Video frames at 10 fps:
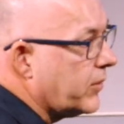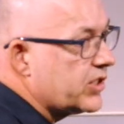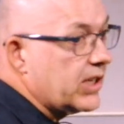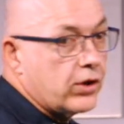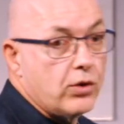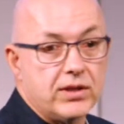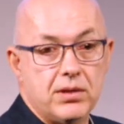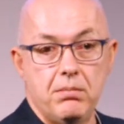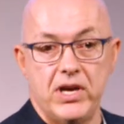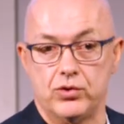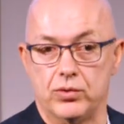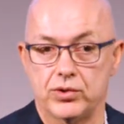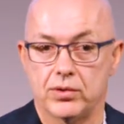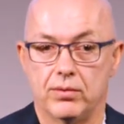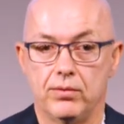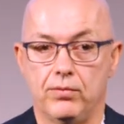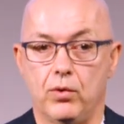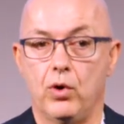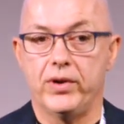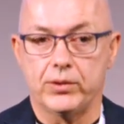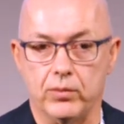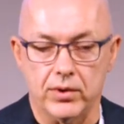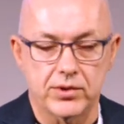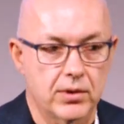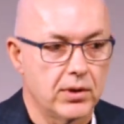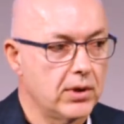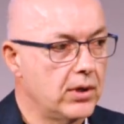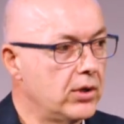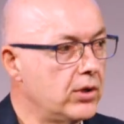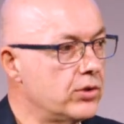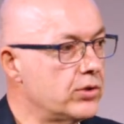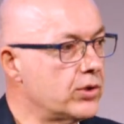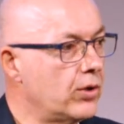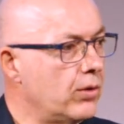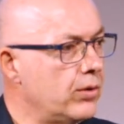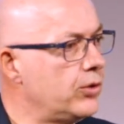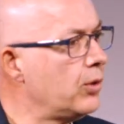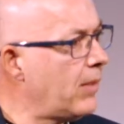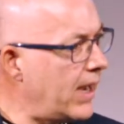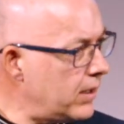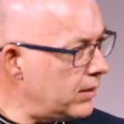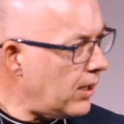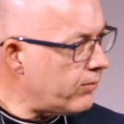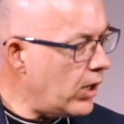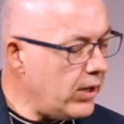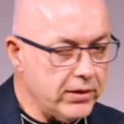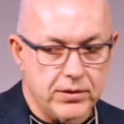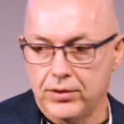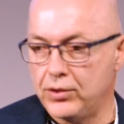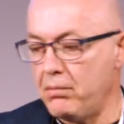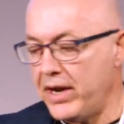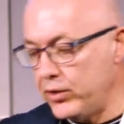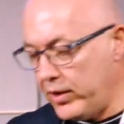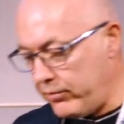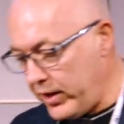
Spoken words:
Security measures for networks. So you might have heard, you might not have